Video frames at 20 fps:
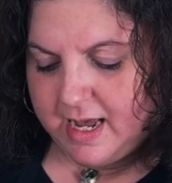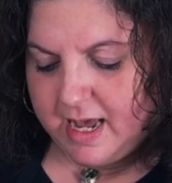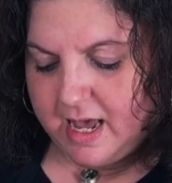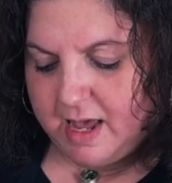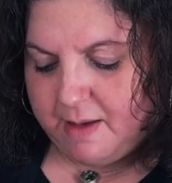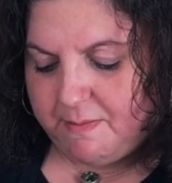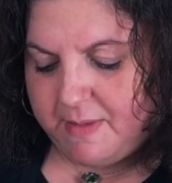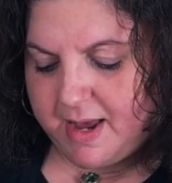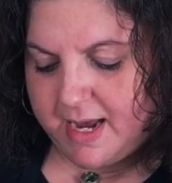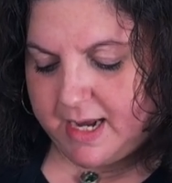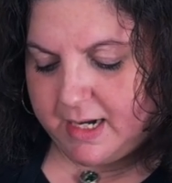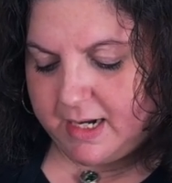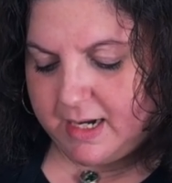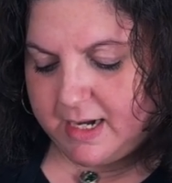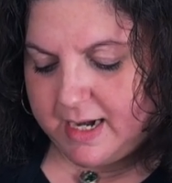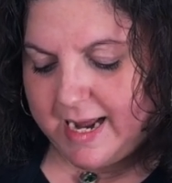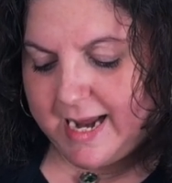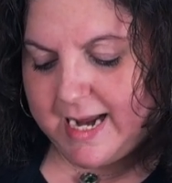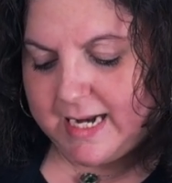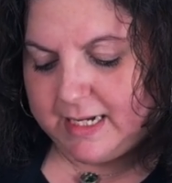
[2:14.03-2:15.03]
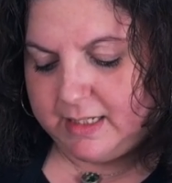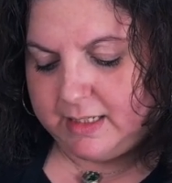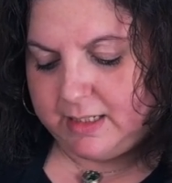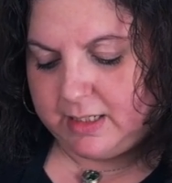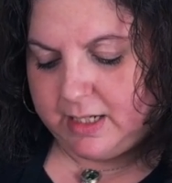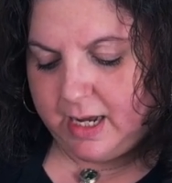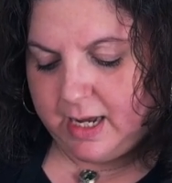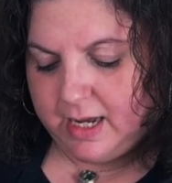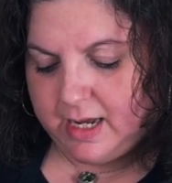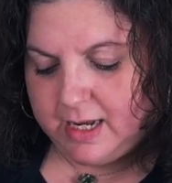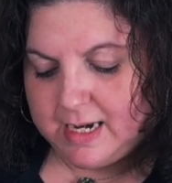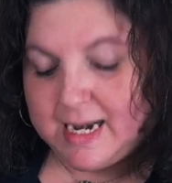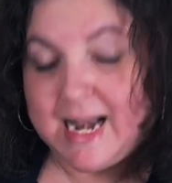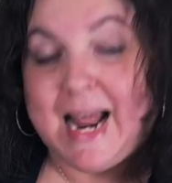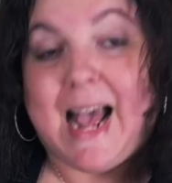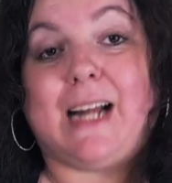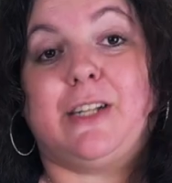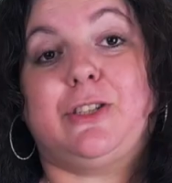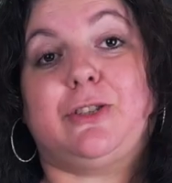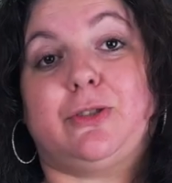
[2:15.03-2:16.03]
and make it a nice
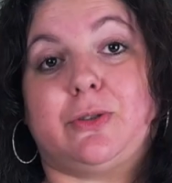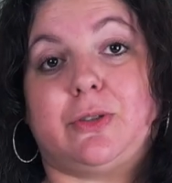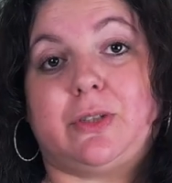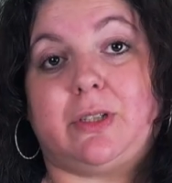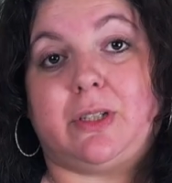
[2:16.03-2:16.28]
natural